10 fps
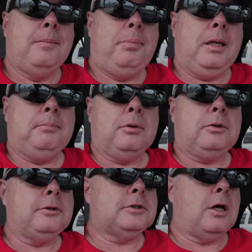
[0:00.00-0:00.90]
Pit
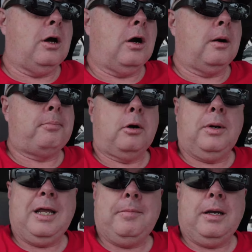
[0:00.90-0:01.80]
bulls are
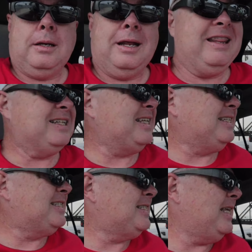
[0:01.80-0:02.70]
prohibited, and that's a
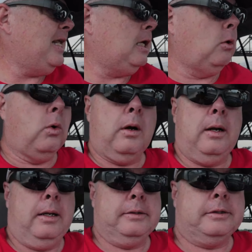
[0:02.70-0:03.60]
city
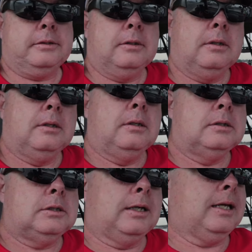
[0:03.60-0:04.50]
ordinance.
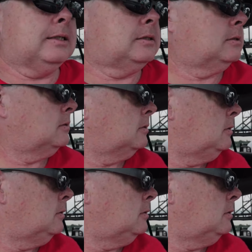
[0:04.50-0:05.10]
So I guess